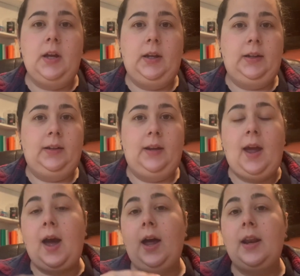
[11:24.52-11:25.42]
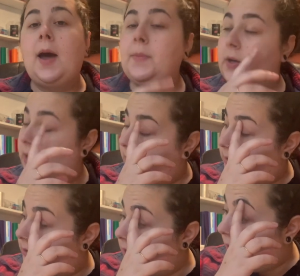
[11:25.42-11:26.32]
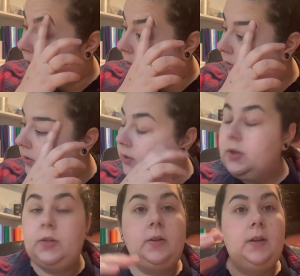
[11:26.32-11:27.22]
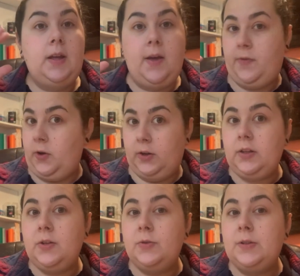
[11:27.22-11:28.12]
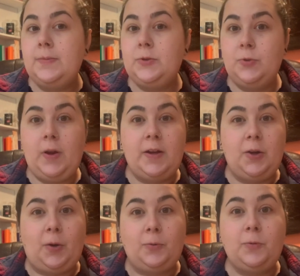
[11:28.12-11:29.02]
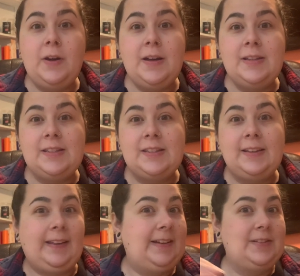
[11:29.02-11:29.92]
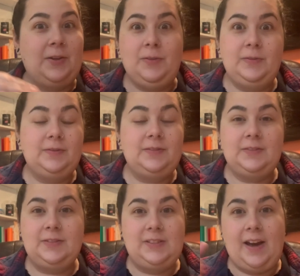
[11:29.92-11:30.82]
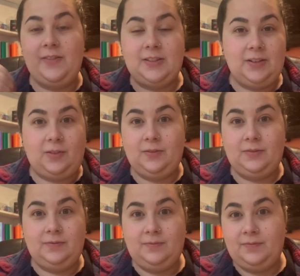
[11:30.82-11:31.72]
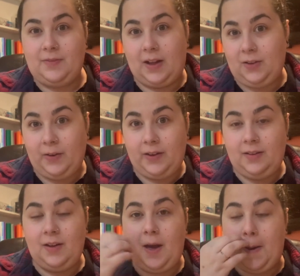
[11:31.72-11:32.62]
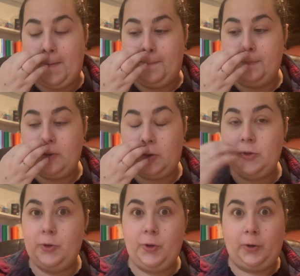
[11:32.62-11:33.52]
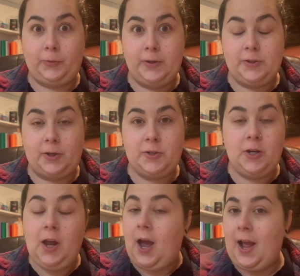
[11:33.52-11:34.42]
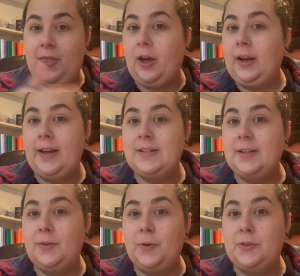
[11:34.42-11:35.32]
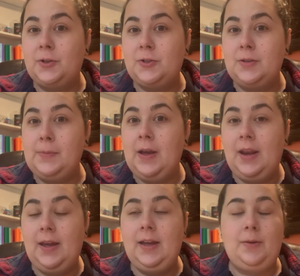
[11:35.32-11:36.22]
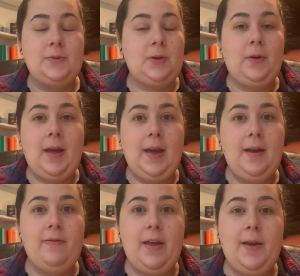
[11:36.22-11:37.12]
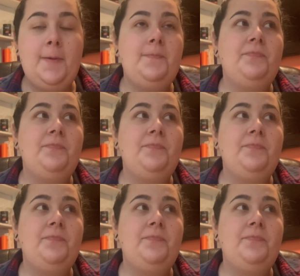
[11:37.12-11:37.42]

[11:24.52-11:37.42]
and not not be good. So if you're gonna use them, do it at your own risk. Like don't obviously don't follow it um, or do your own research. I thought I had done the research in the beginning and it was okay if they